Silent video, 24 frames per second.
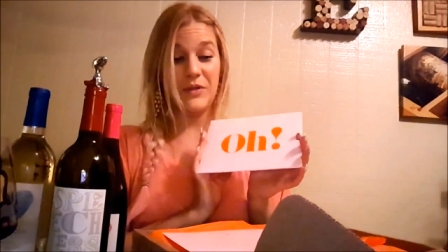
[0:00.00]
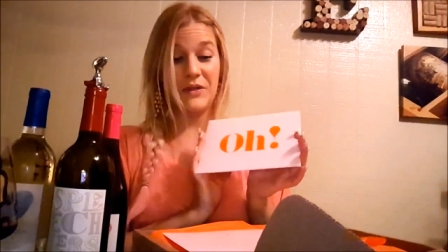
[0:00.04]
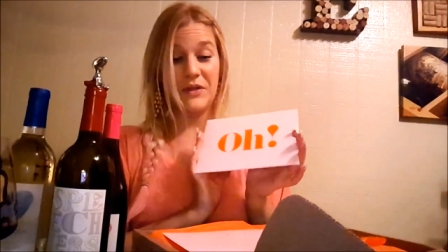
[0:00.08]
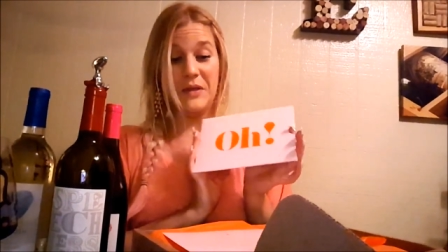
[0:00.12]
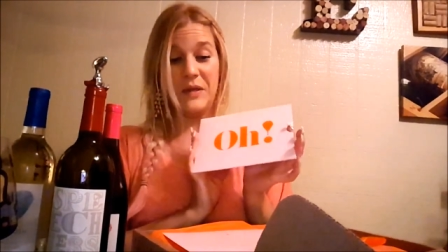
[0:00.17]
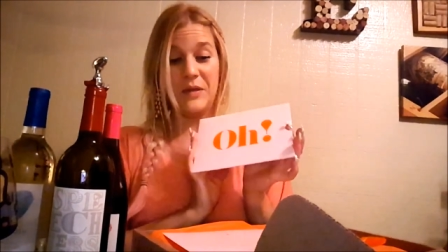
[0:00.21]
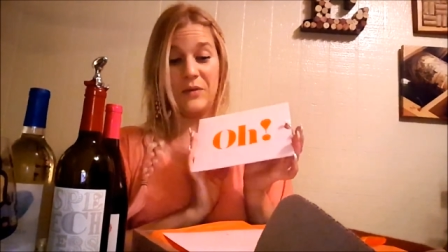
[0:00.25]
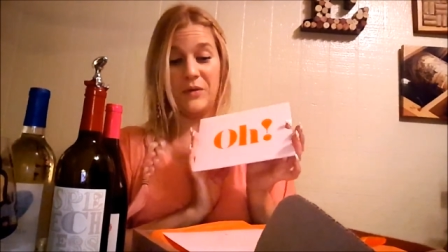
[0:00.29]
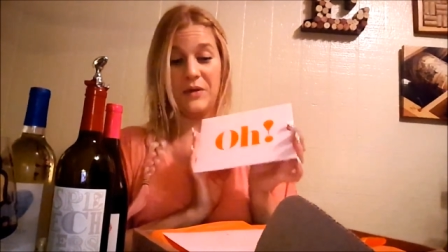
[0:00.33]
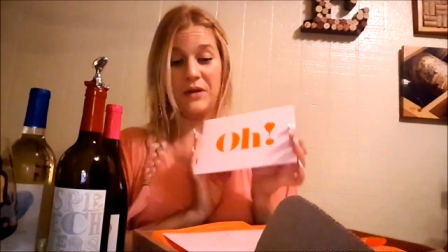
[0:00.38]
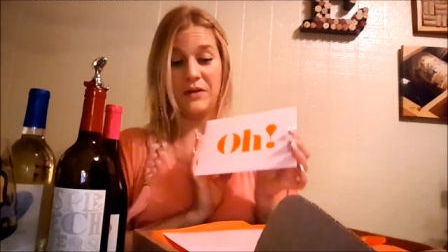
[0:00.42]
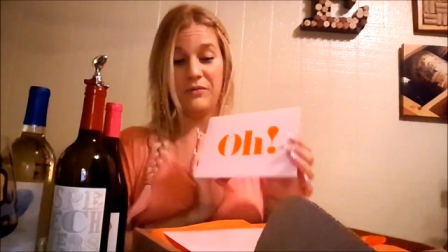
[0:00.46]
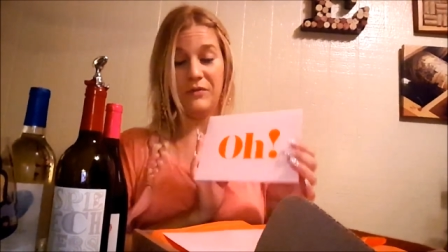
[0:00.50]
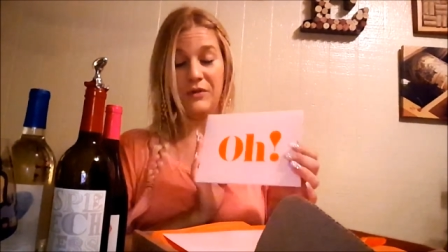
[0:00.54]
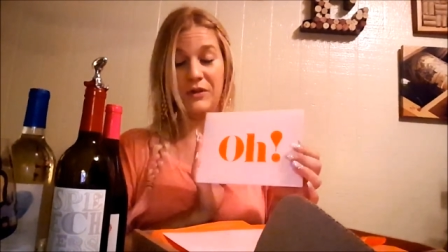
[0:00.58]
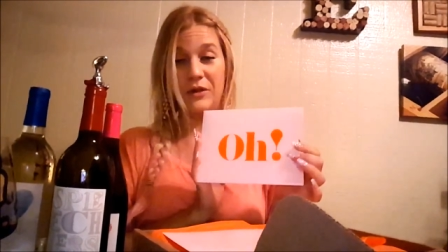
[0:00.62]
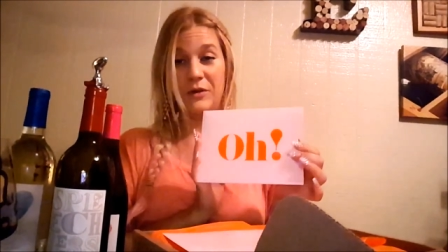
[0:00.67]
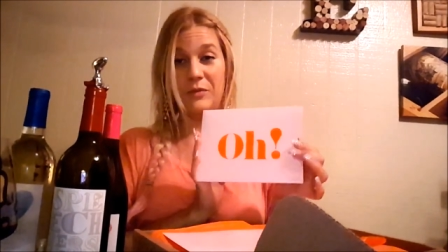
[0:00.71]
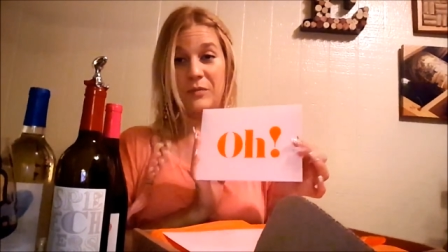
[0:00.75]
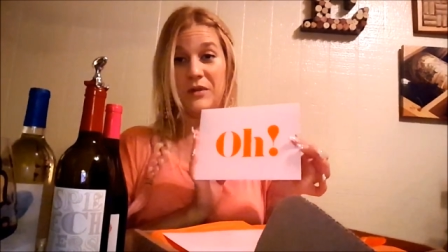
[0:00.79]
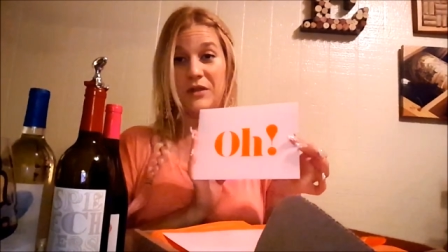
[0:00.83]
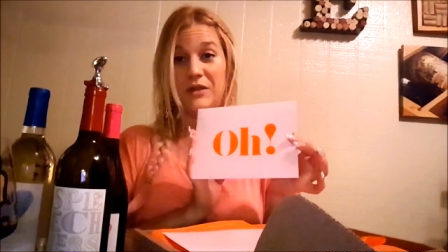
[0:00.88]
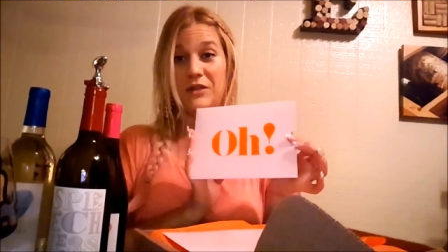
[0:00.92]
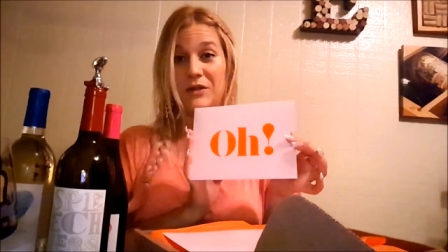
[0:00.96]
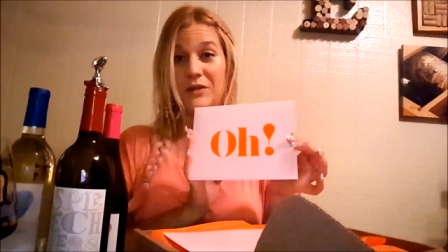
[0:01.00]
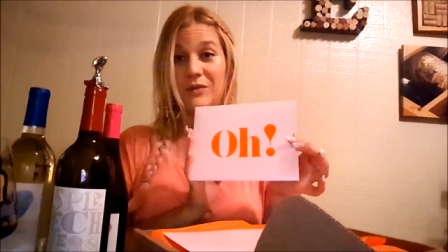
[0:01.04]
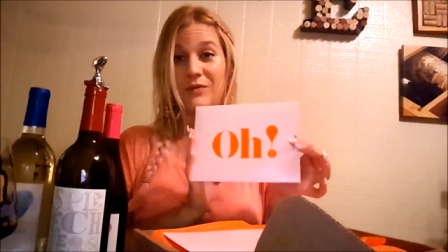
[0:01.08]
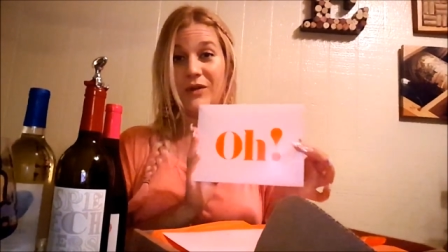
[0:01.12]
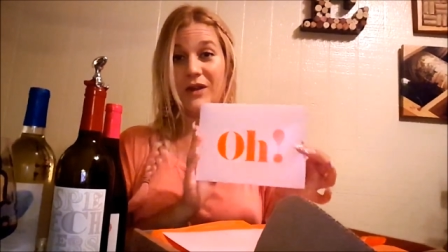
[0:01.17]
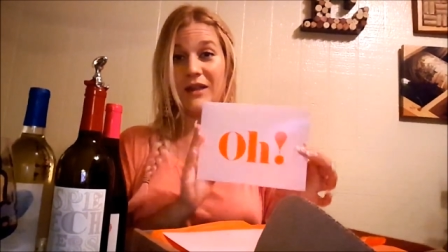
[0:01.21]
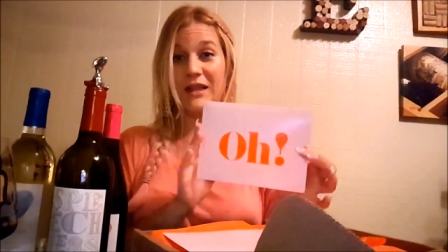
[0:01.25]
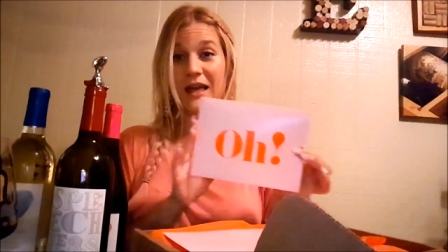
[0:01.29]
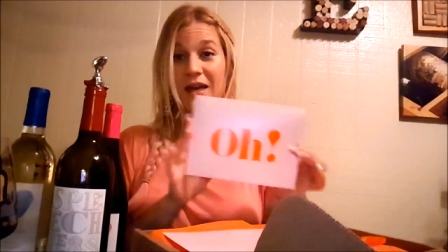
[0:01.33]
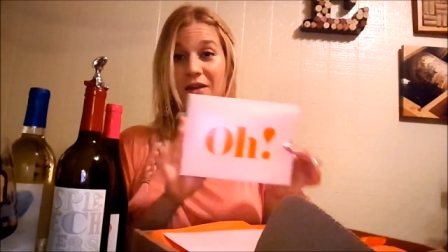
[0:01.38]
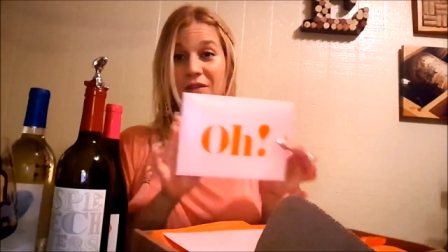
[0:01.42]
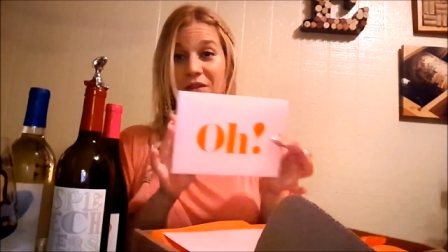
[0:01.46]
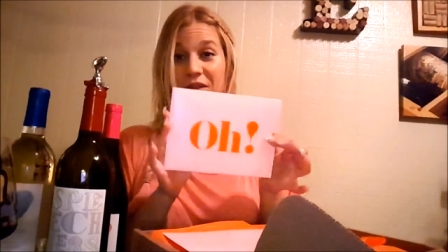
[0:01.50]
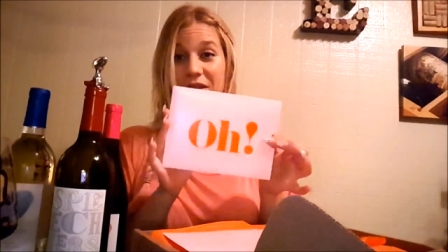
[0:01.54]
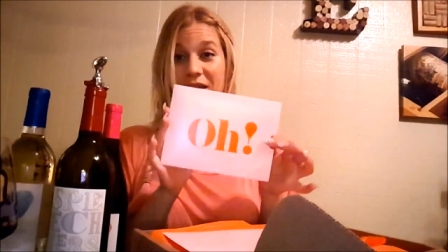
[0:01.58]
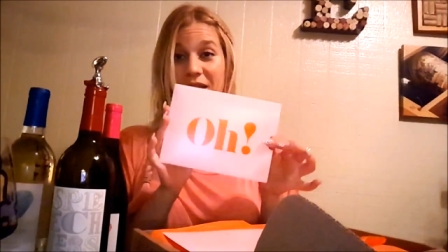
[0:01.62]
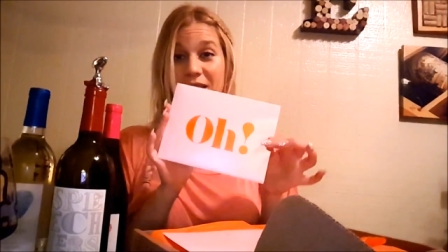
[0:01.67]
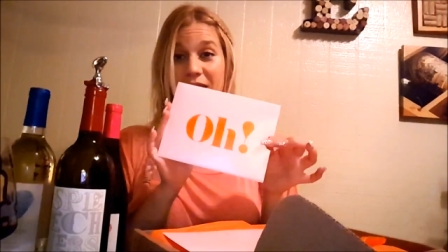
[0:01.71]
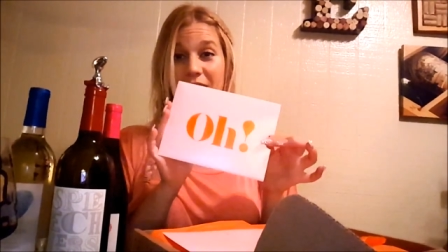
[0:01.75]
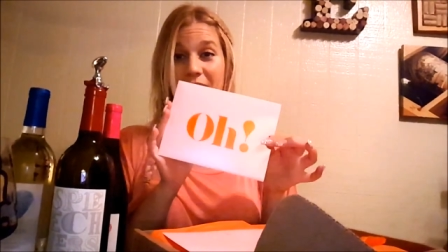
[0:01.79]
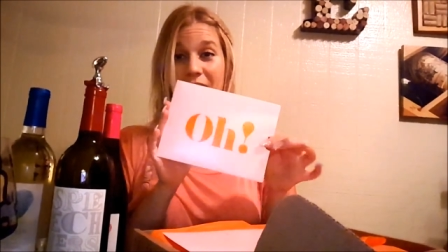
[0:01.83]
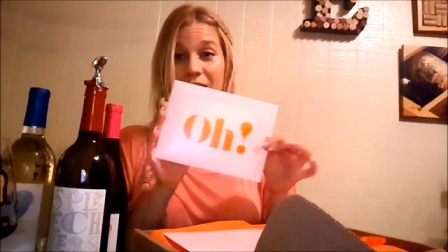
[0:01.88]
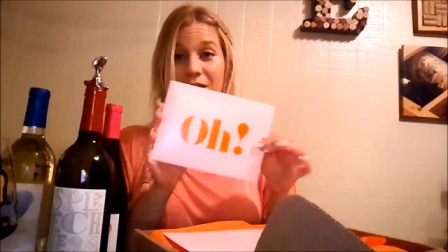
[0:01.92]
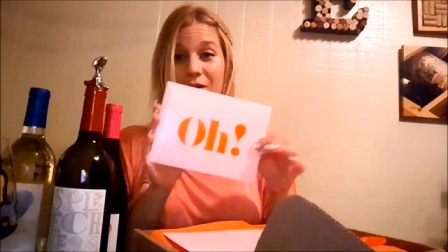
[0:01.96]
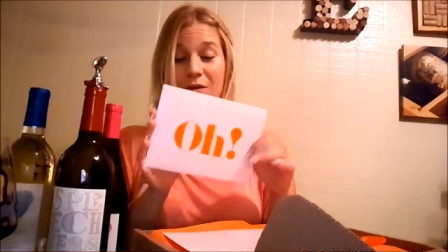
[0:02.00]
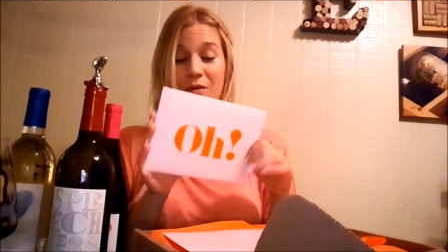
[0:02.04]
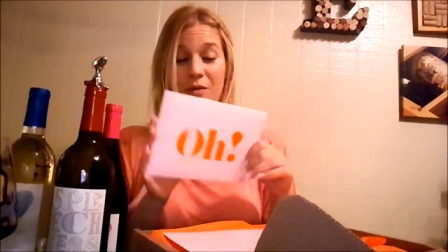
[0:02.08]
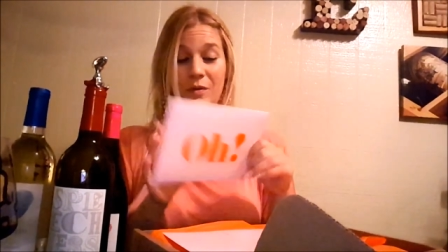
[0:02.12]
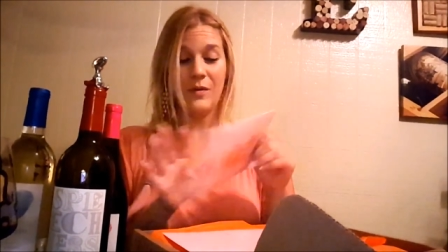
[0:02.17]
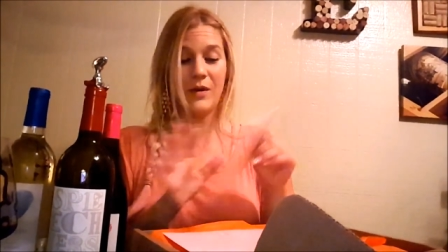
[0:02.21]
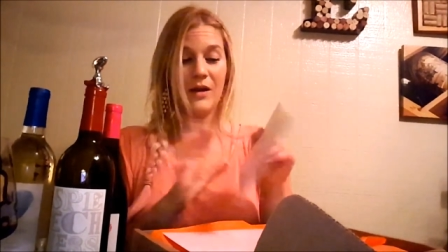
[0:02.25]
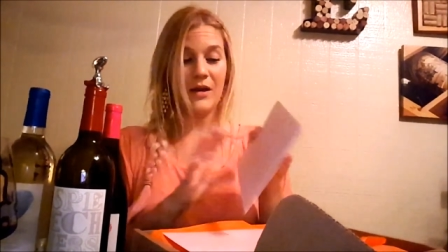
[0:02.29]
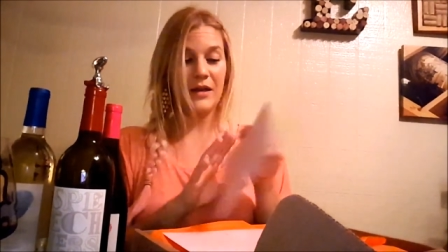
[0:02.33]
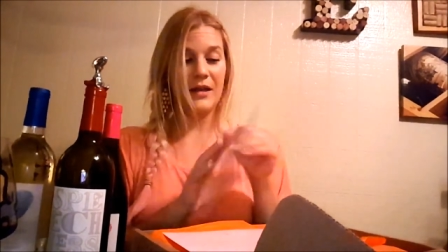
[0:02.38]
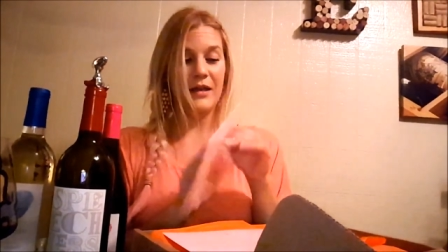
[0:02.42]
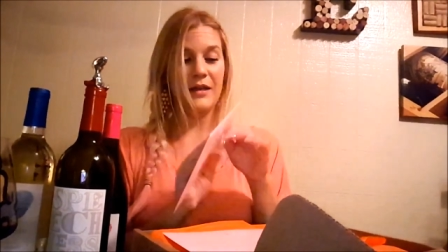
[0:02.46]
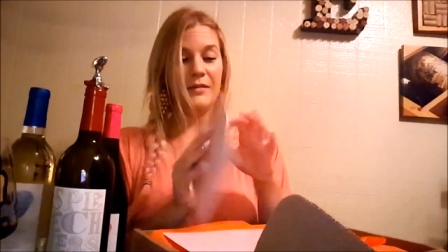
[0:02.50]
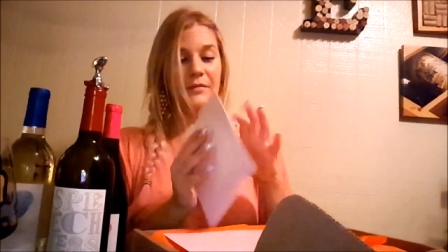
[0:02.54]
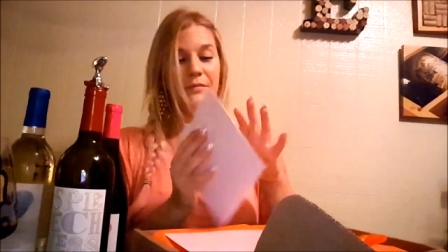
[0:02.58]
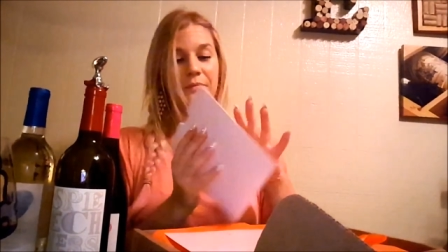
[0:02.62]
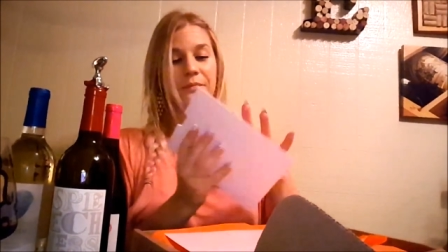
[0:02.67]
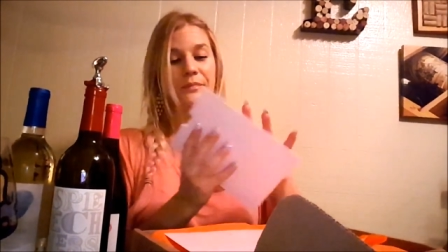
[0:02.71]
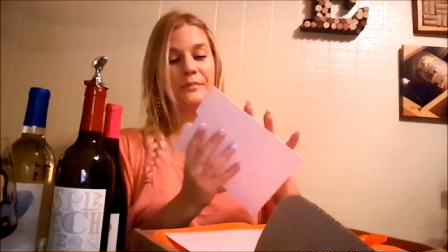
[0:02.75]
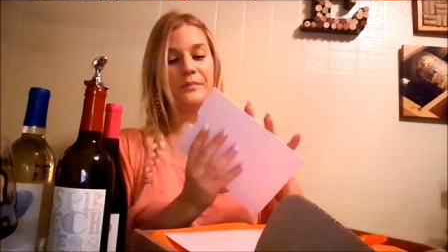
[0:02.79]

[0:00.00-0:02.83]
a secret envelope that just fell out that says O on it.